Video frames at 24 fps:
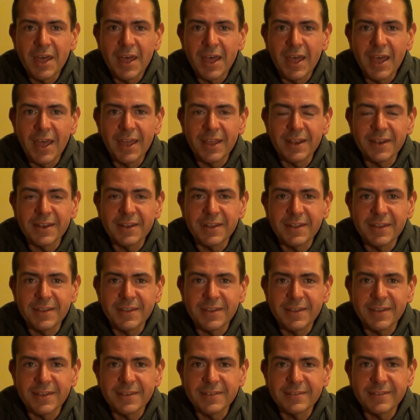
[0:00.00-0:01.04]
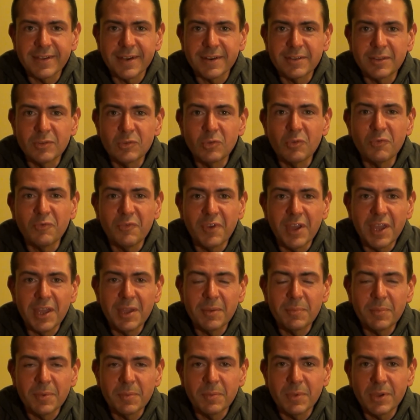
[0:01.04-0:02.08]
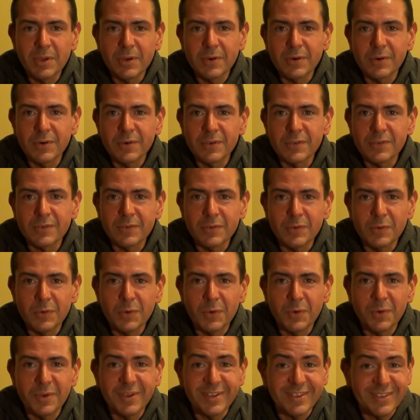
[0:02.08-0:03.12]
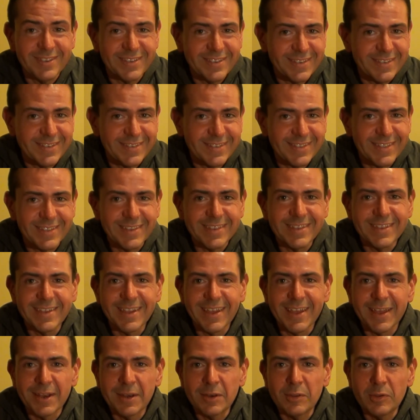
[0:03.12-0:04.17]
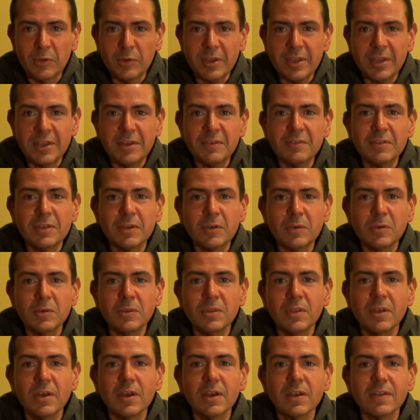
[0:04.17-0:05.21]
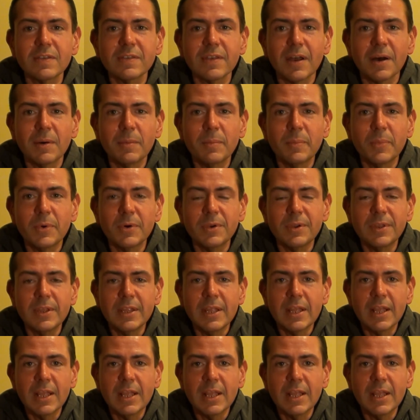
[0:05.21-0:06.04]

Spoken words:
and starting to vape because you insisted and you give the good example.